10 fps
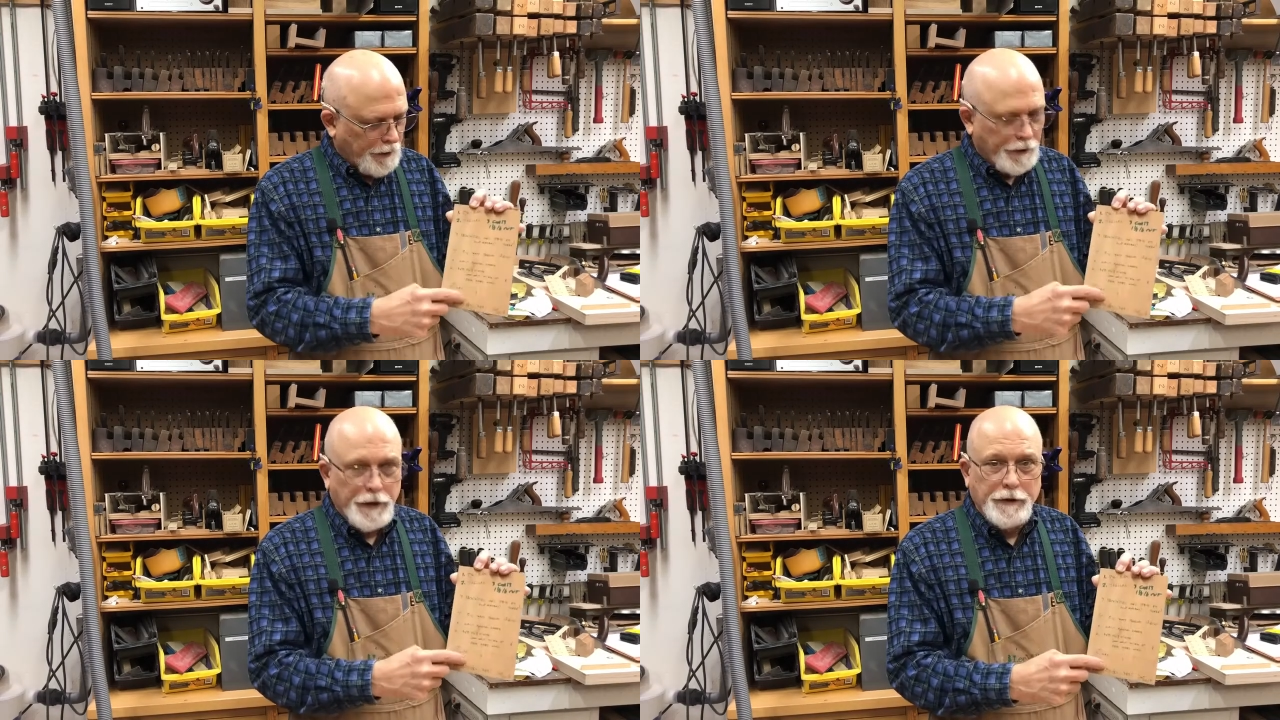
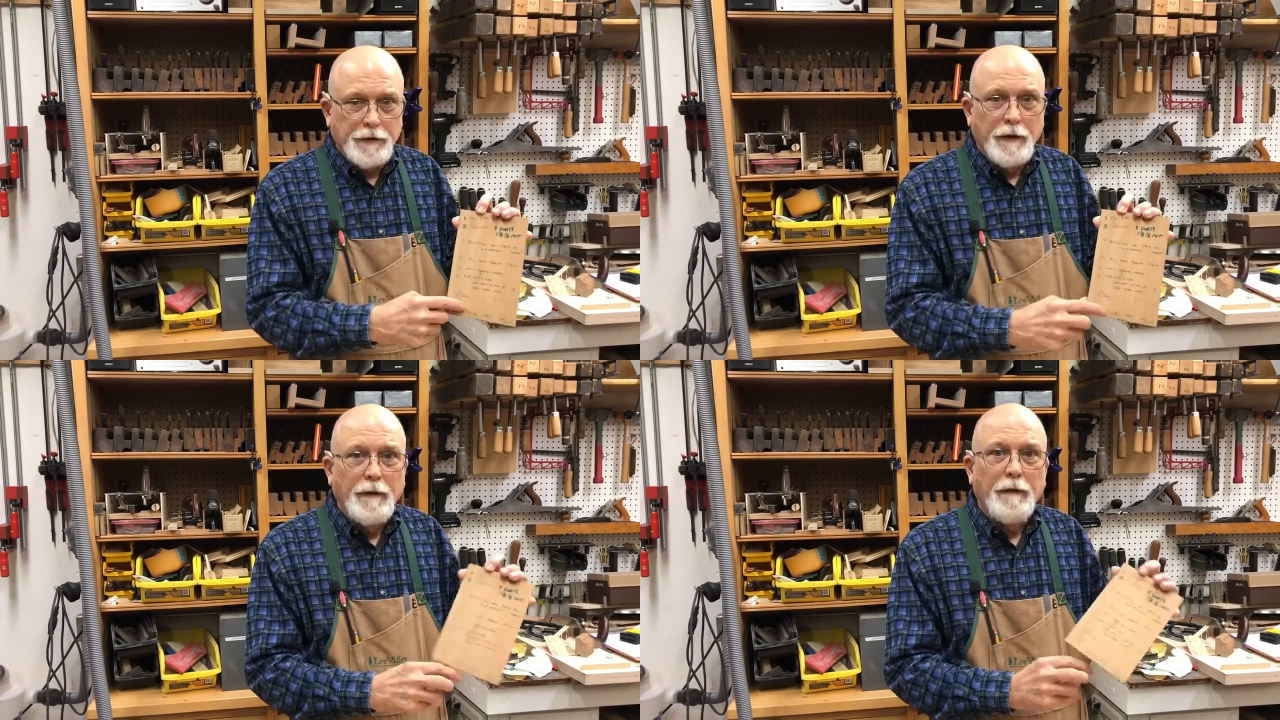I
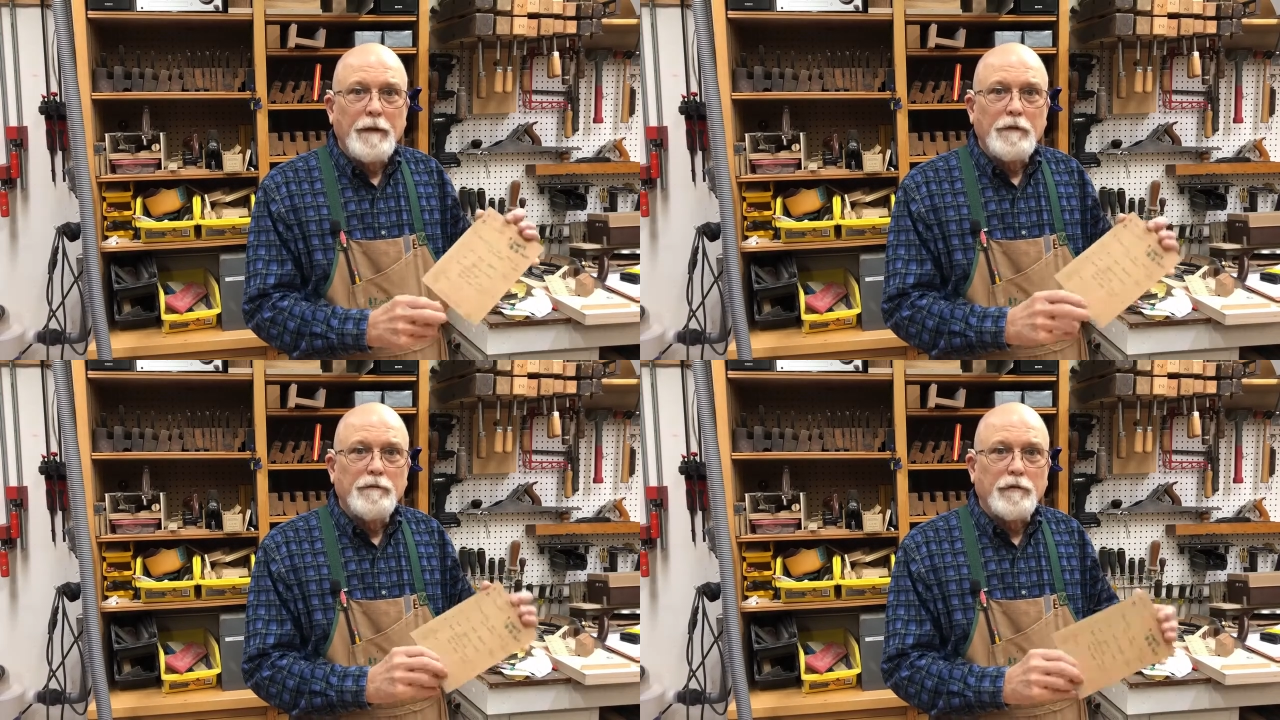did
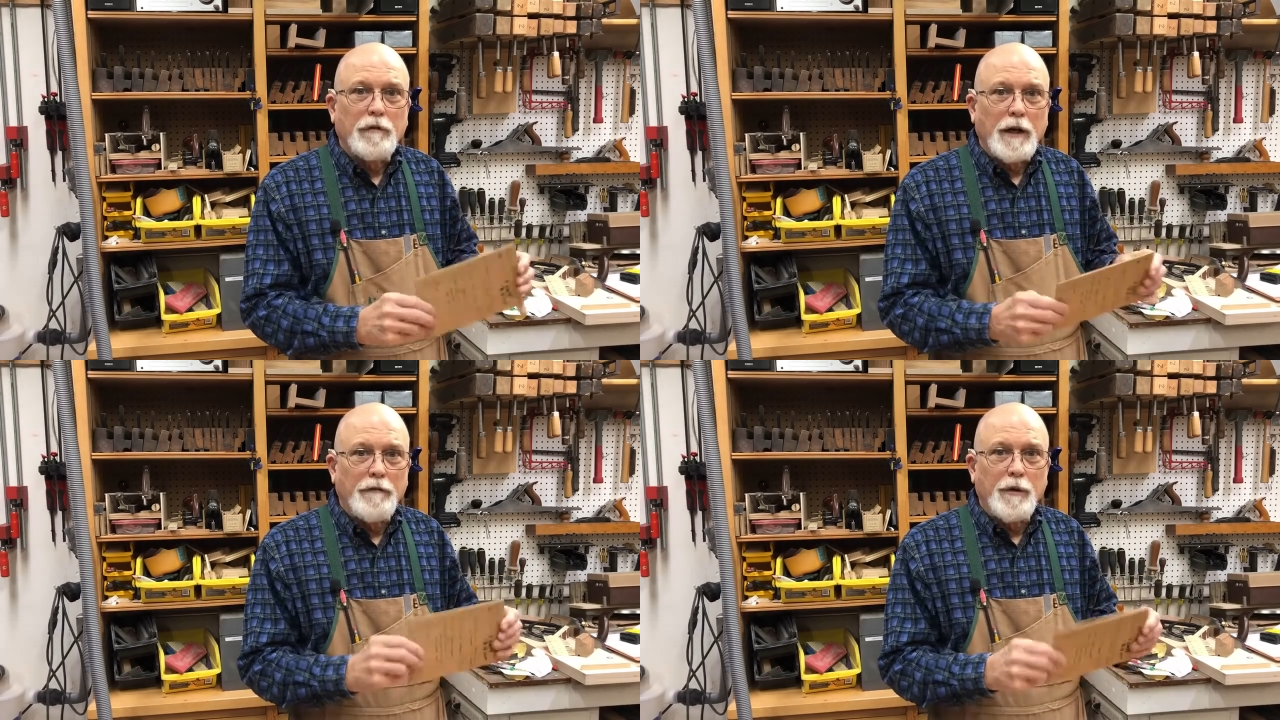
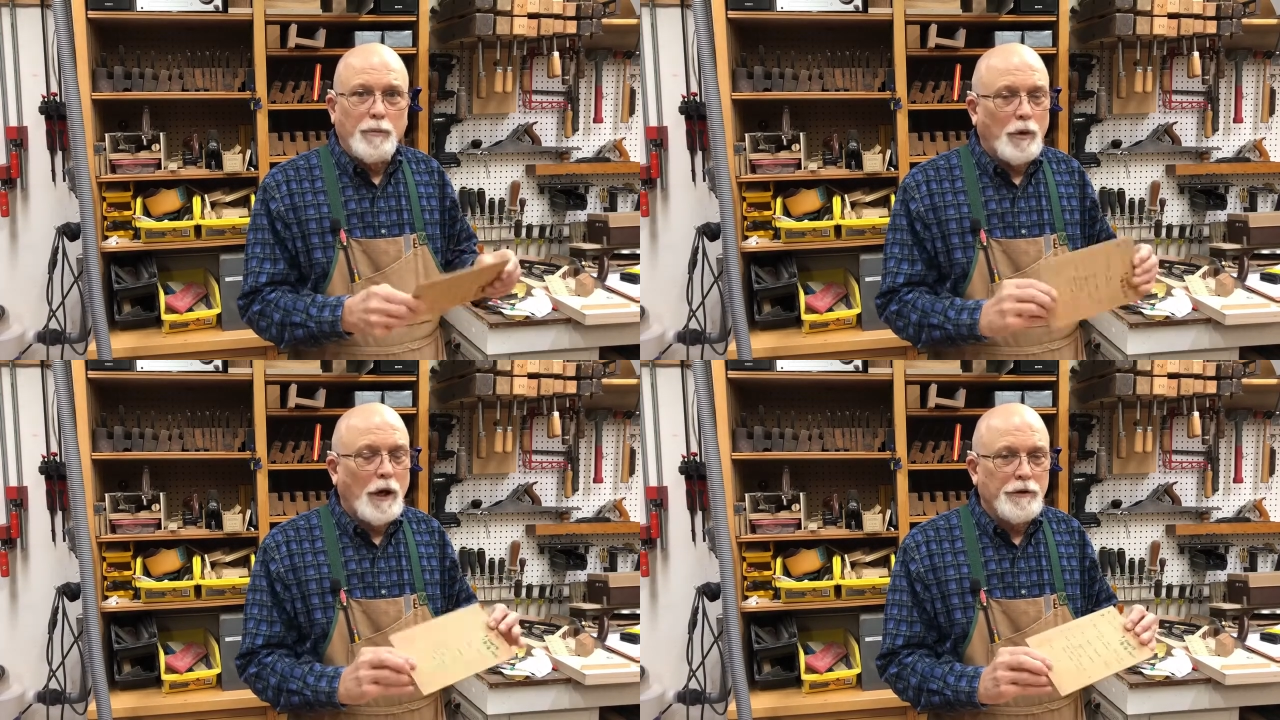for every
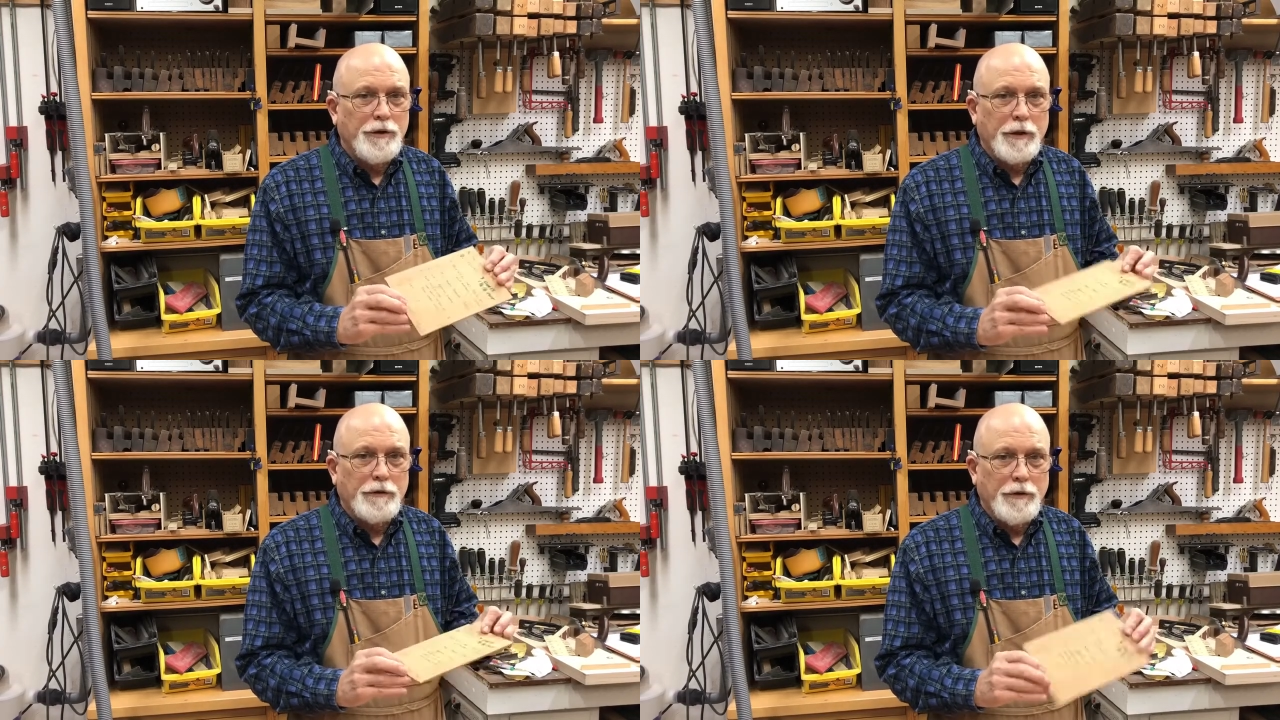
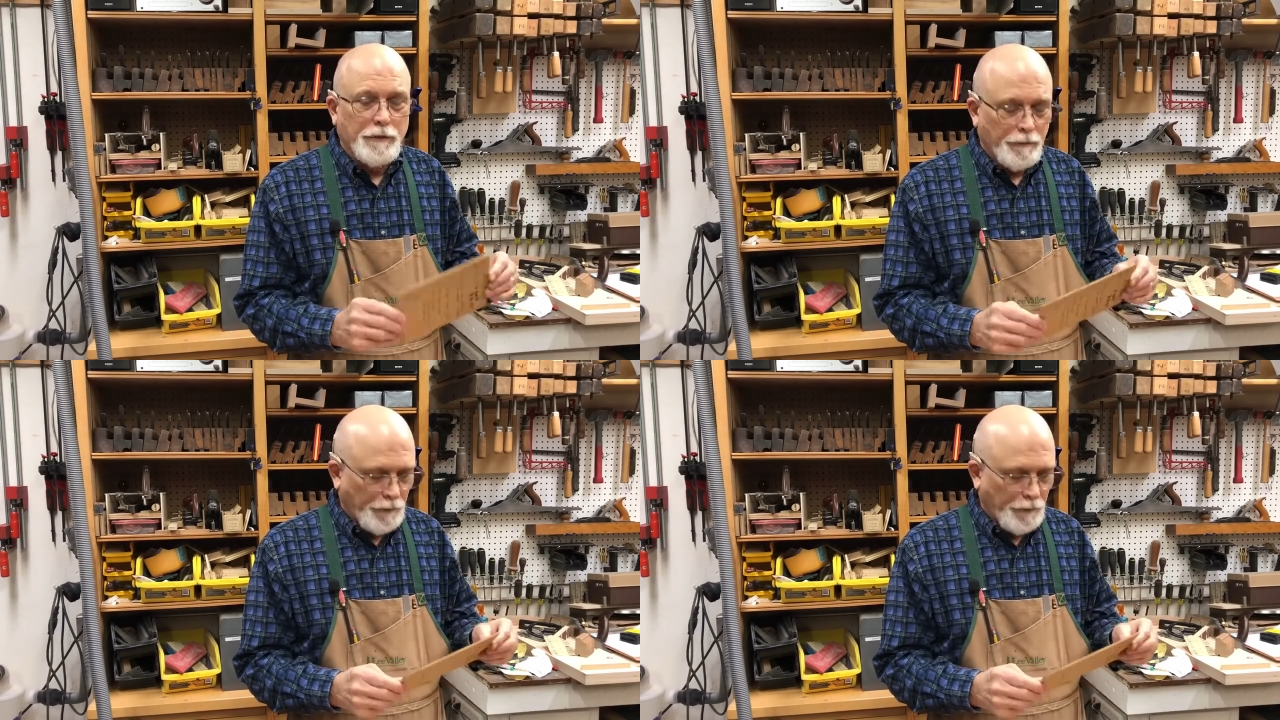project.